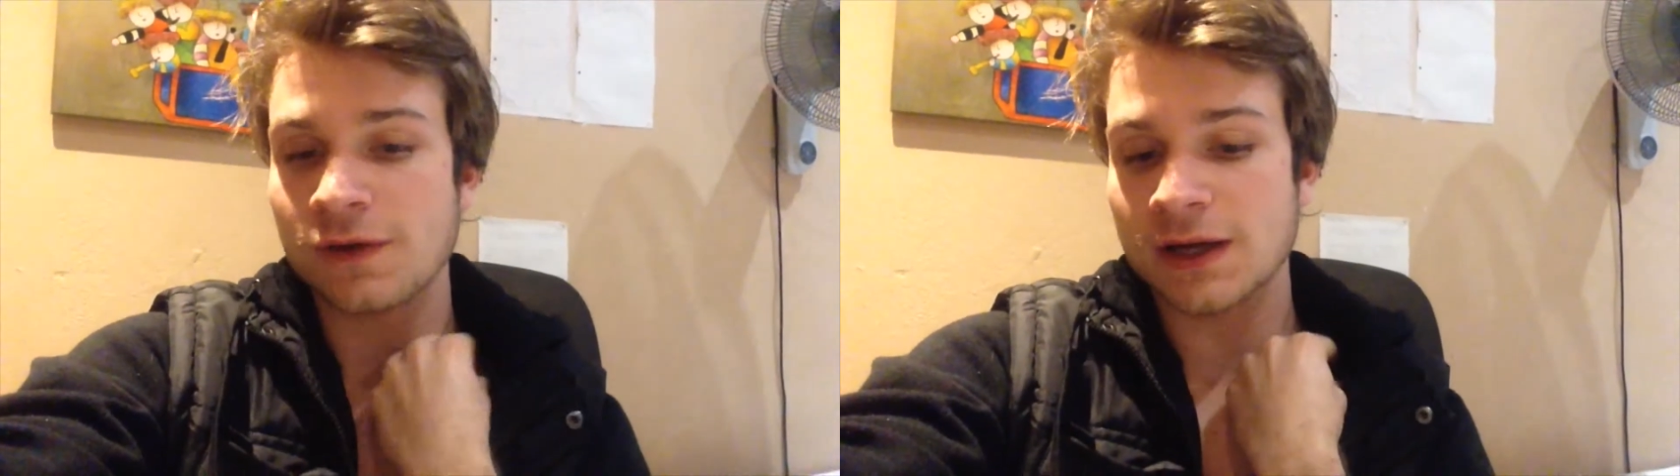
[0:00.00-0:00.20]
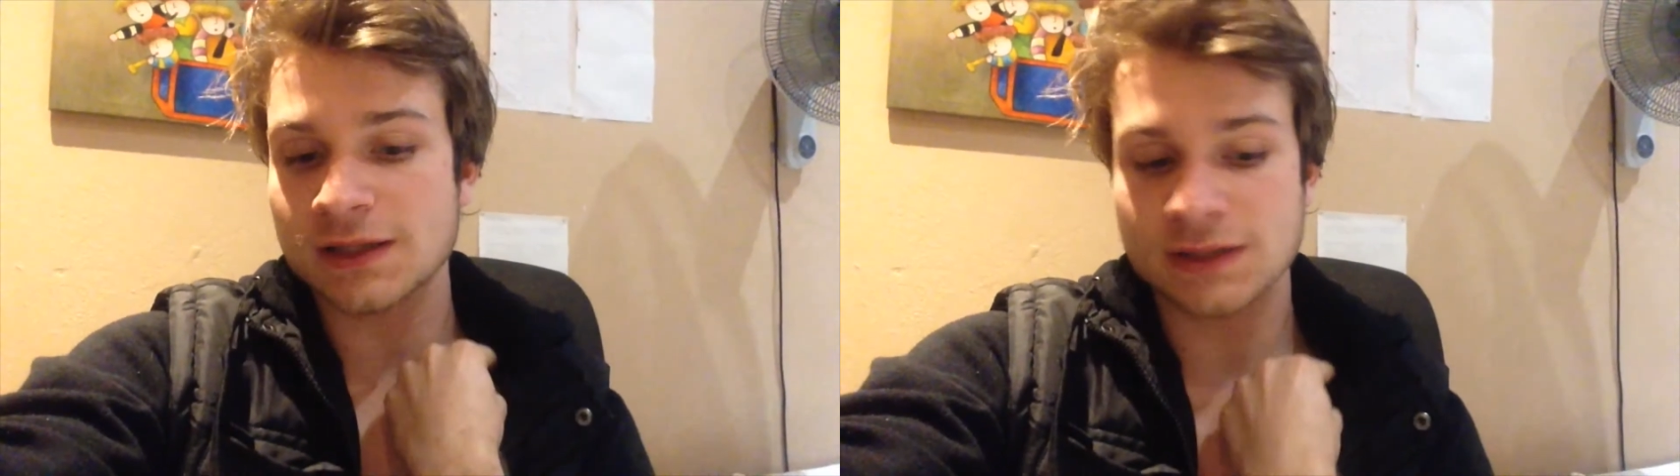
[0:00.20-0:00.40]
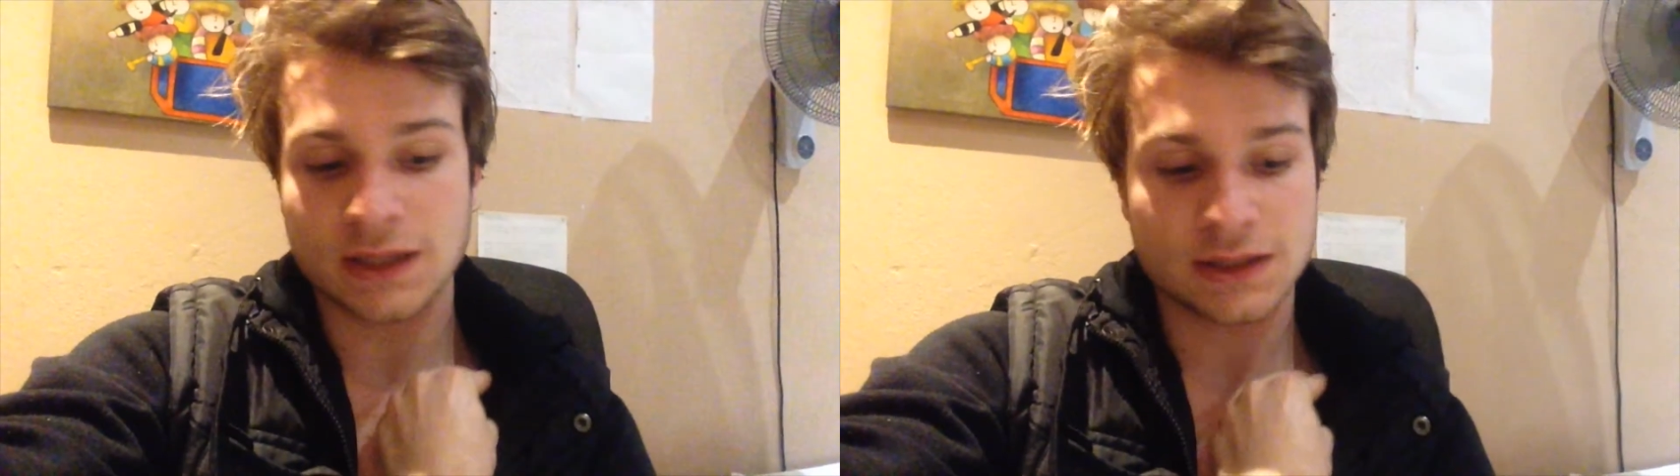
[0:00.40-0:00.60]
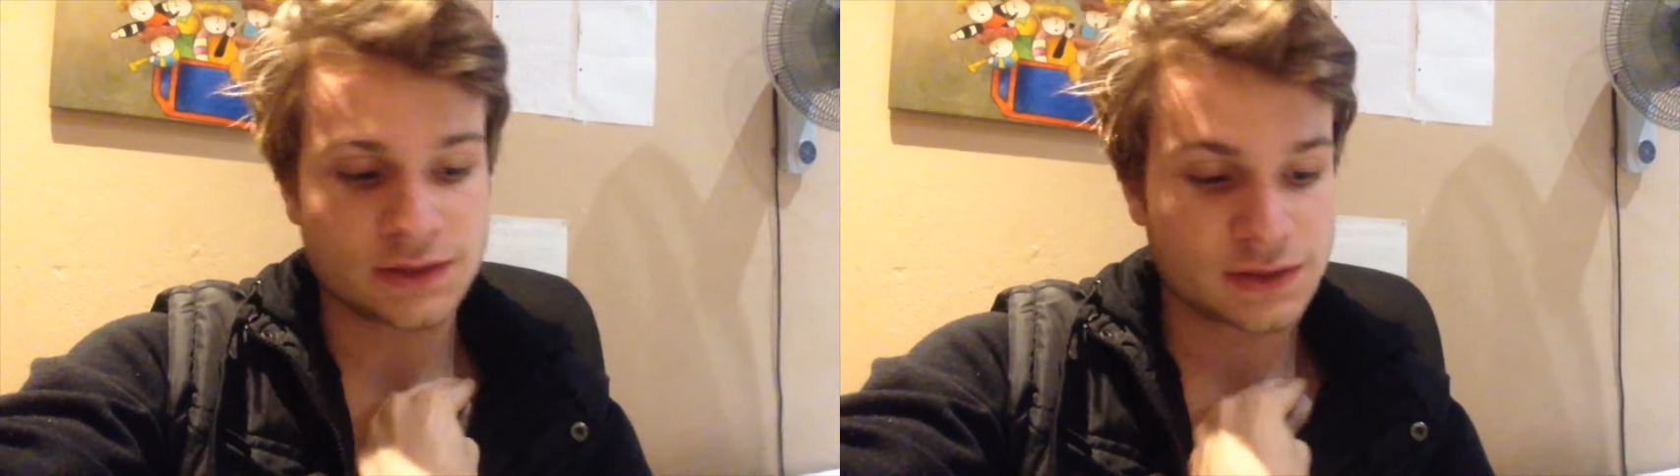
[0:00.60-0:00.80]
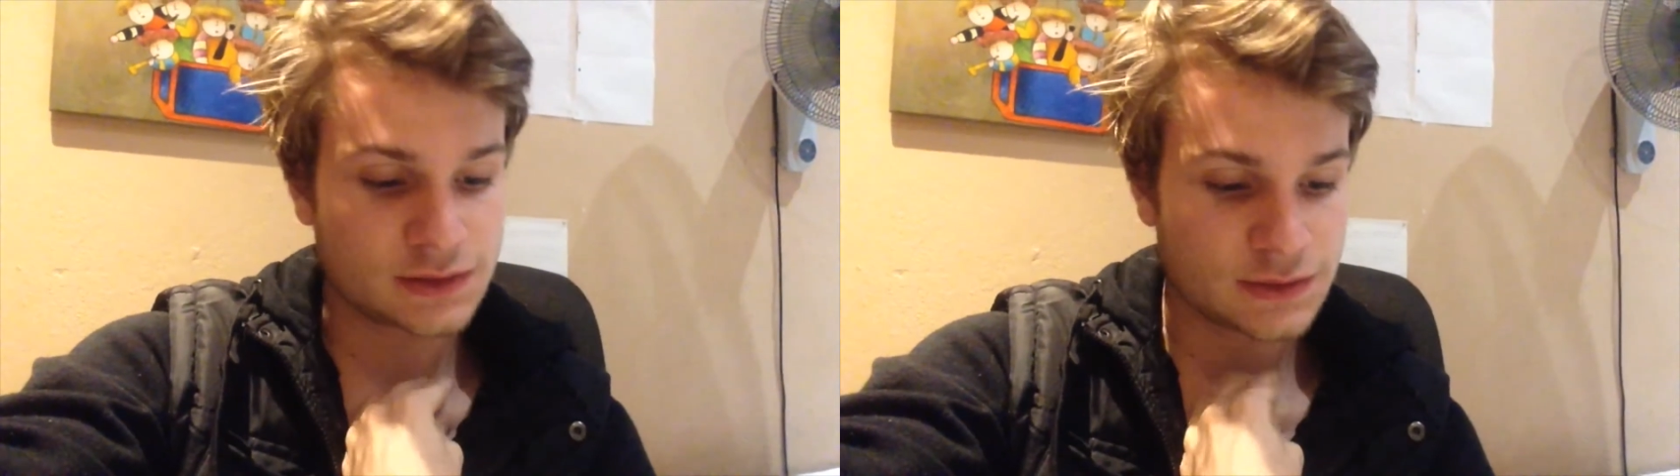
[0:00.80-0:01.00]
Like I said, it's
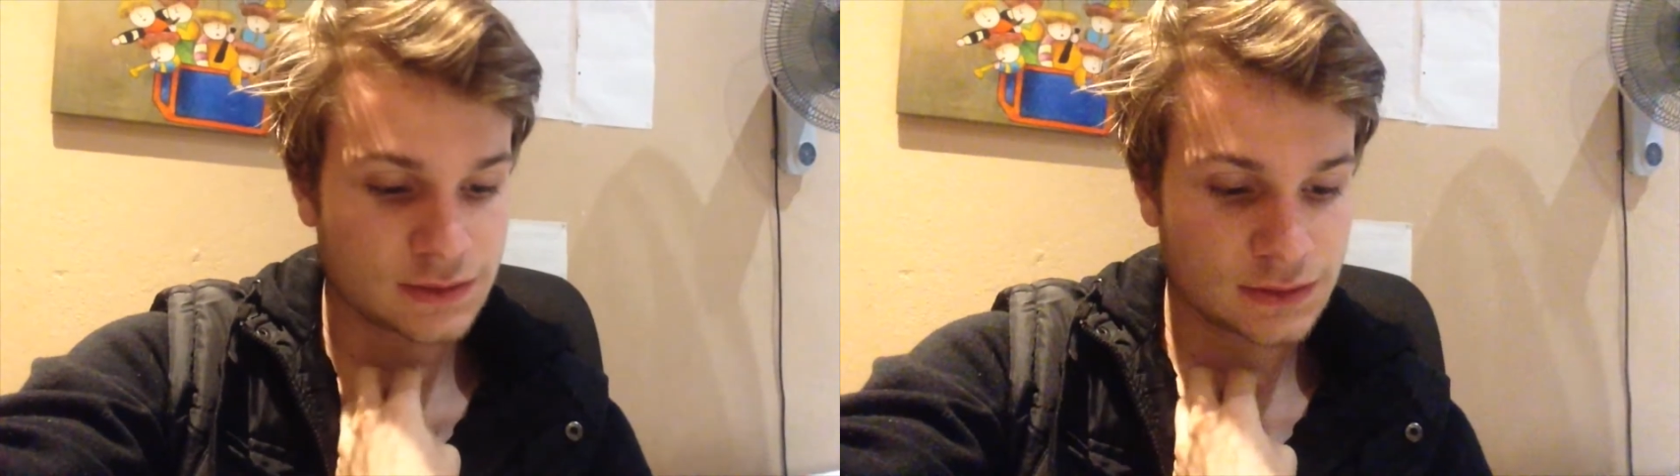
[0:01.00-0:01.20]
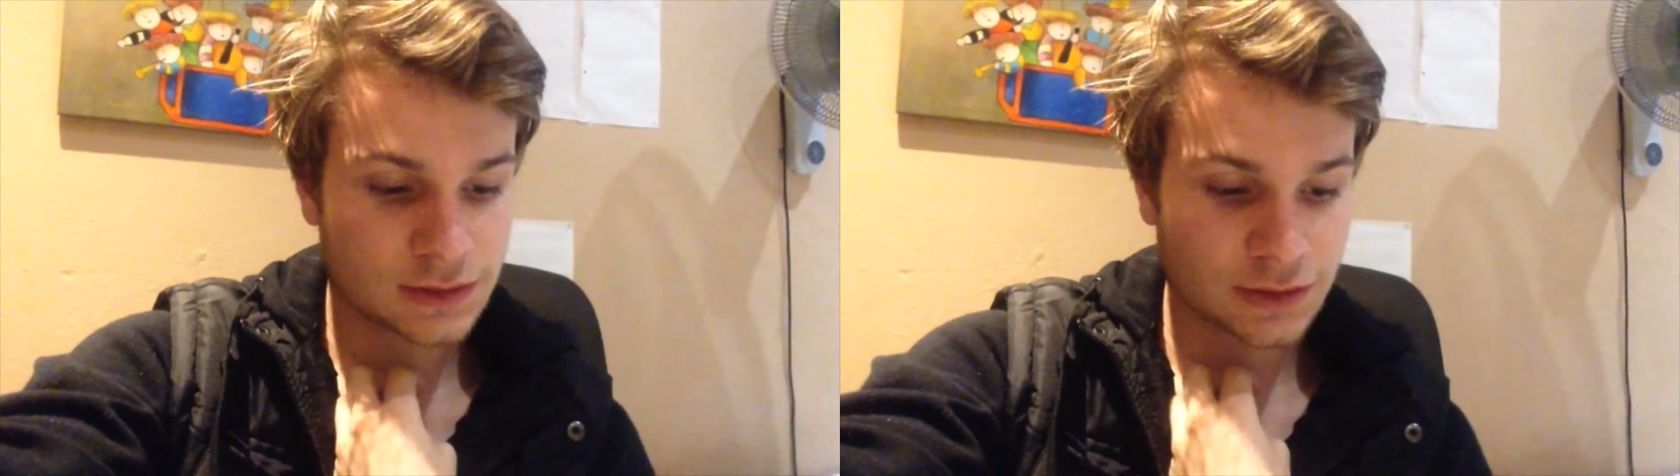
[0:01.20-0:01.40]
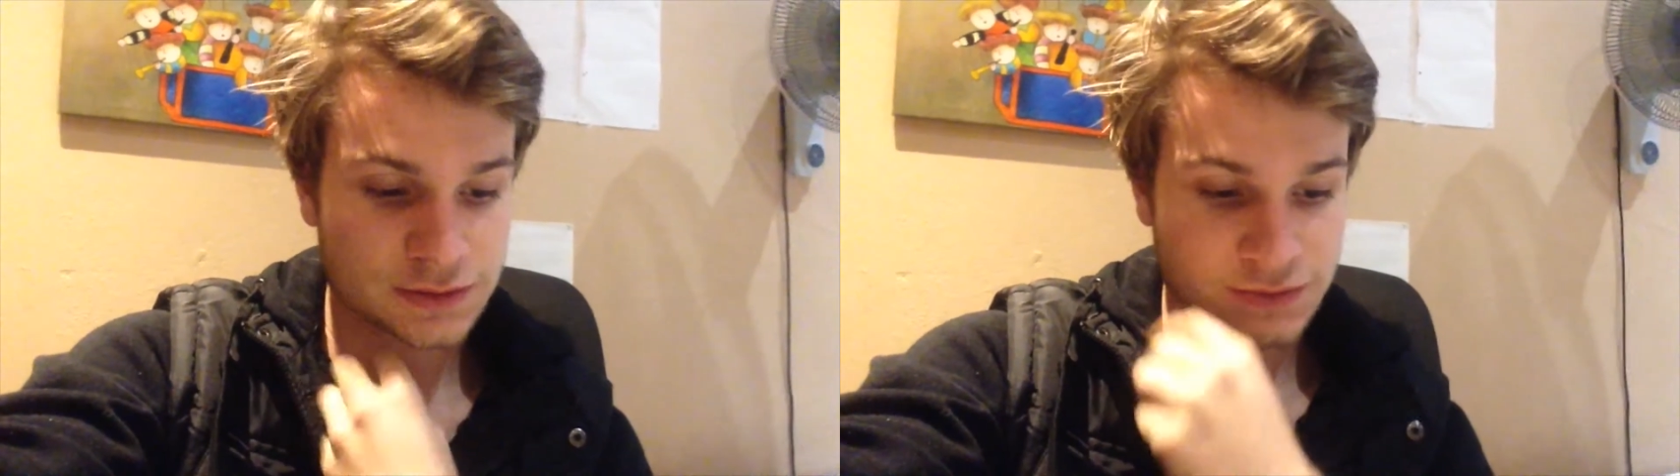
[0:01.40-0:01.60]
just lots